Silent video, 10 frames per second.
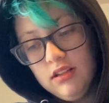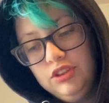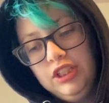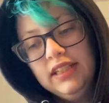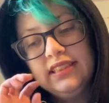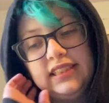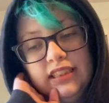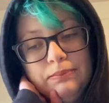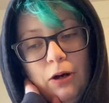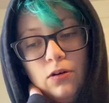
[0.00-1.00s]
Just as he
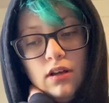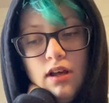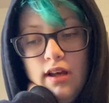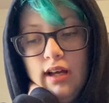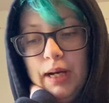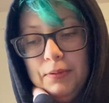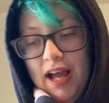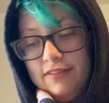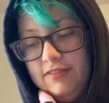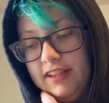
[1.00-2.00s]
spoke, a
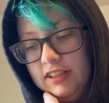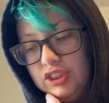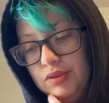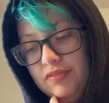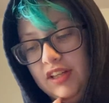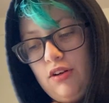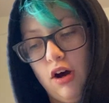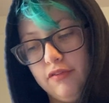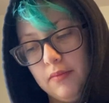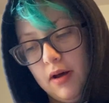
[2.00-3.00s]
black figure swiftly
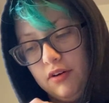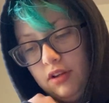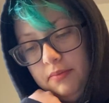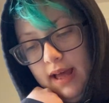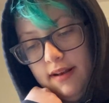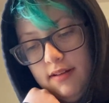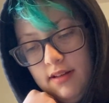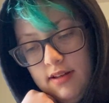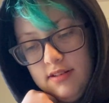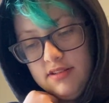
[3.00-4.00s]
crawled from under the bed.
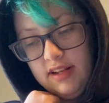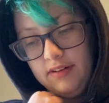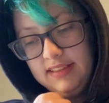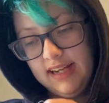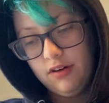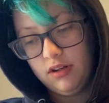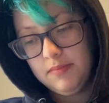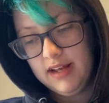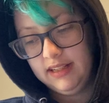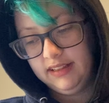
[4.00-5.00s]
Staring down
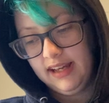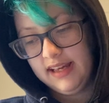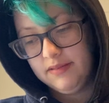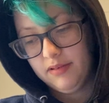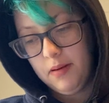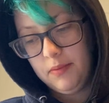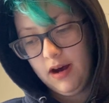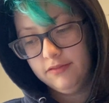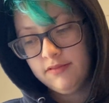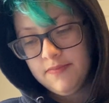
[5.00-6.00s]
commandingly at him from
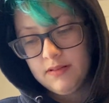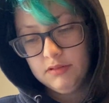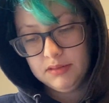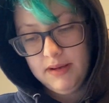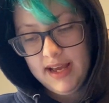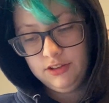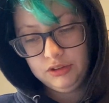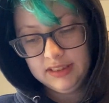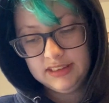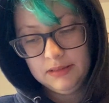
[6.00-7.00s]
above was a man
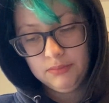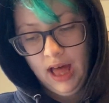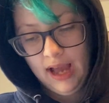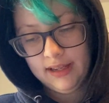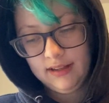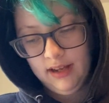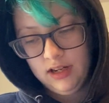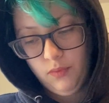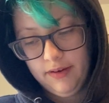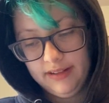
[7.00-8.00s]
dressed in black
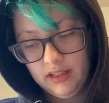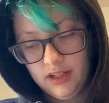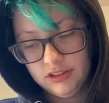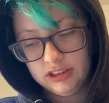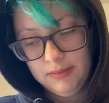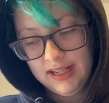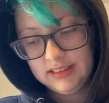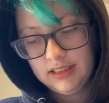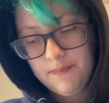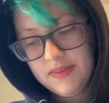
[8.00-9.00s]
and wearing a ghost
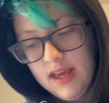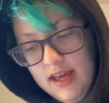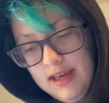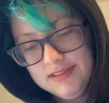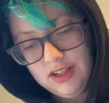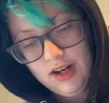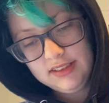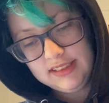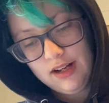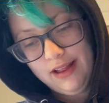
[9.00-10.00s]
mask. It was hard to
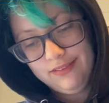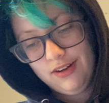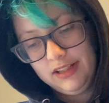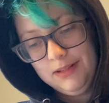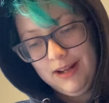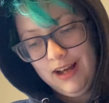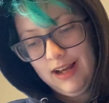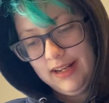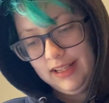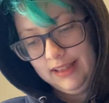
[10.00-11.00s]
tell how long he'd been
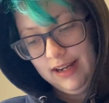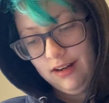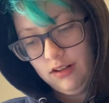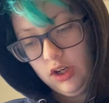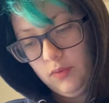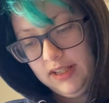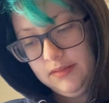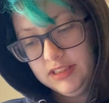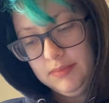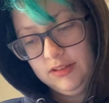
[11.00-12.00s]
hiding there, or what he
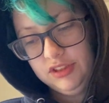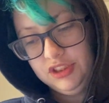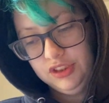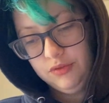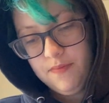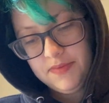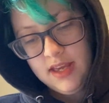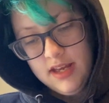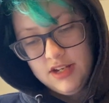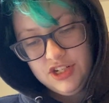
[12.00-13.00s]
was about to do.
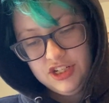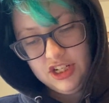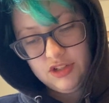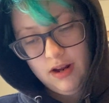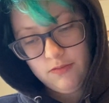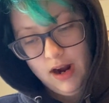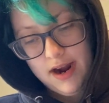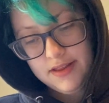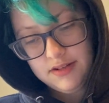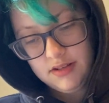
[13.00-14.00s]
Shi Qingxuan
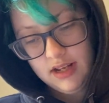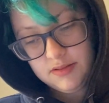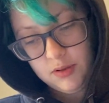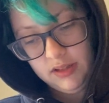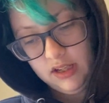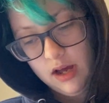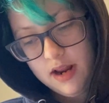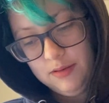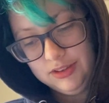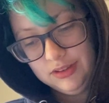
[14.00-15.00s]
writhed, desperately
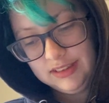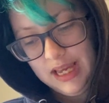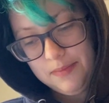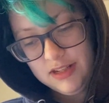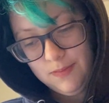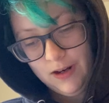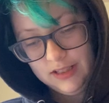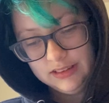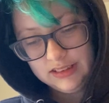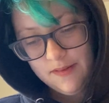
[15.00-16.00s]
unable to escape his
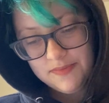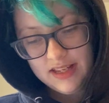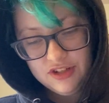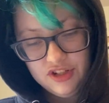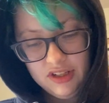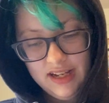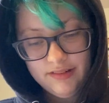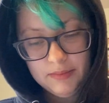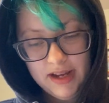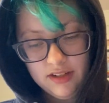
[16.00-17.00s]
bonds, and Shilian
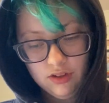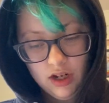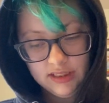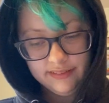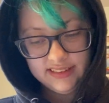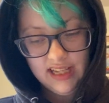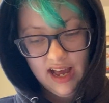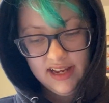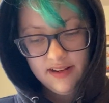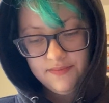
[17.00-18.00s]
remained locked
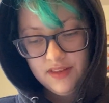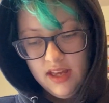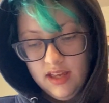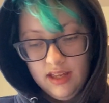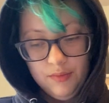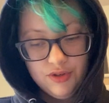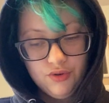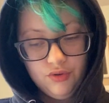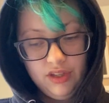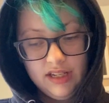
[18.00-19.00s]
outside. It was
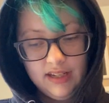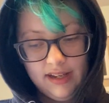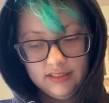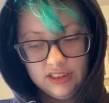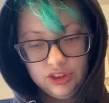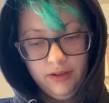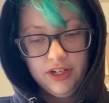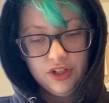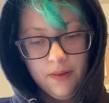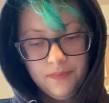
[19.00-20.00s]
truly a dire
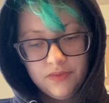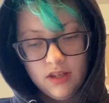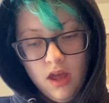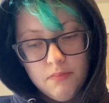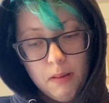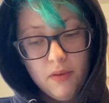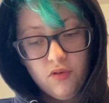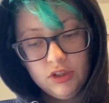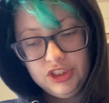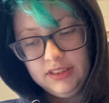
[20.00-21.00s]
situation. But
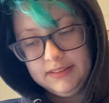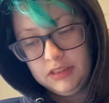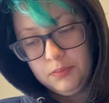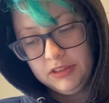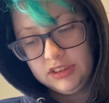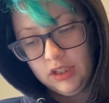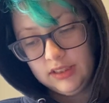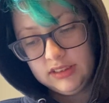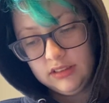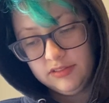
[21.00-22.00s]
before Shilian could put his
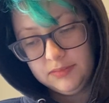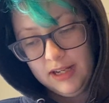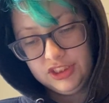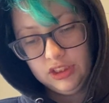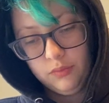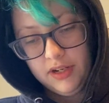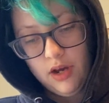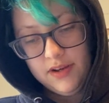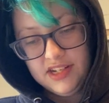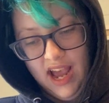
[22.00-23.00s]
thoughts of smashing the window
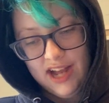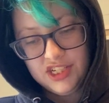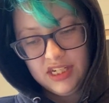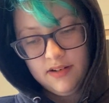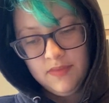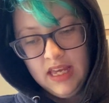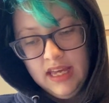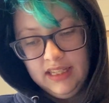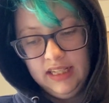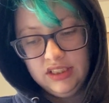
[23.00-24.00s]
into action,
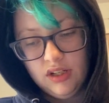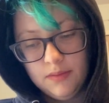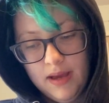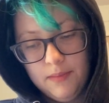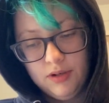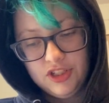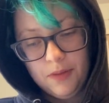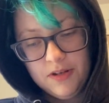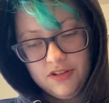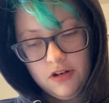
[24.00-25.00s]
he saw the man push
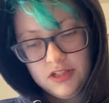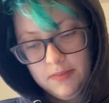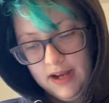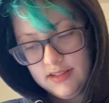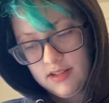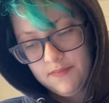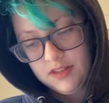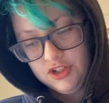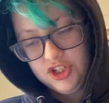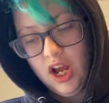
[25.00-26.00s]
up his ghost mask.
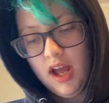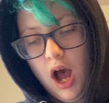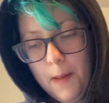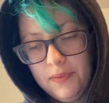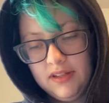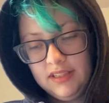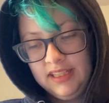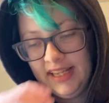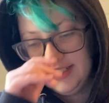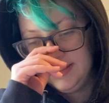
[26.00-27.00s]
"Shut up!"
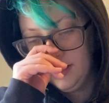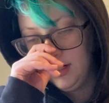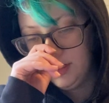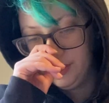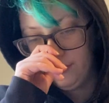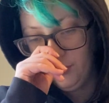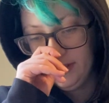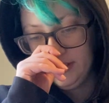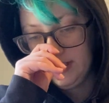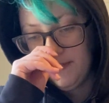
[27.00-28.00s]
he hissed in a hushed
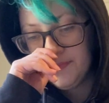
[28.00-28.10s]
voice.